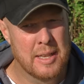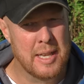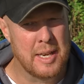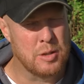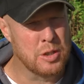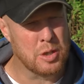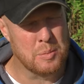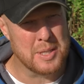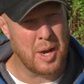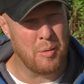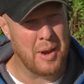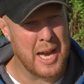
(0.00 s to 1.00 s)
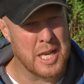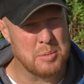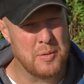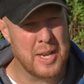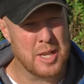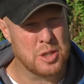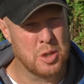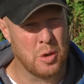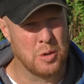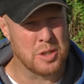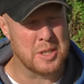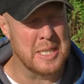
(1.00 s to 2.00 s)
then it just comes out nice. But if you get
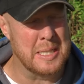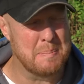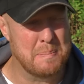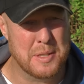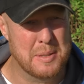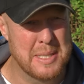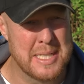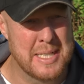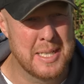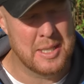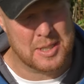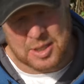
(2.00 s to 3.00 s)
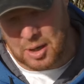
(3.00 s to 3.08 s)
sawdust in, it blooming hurts.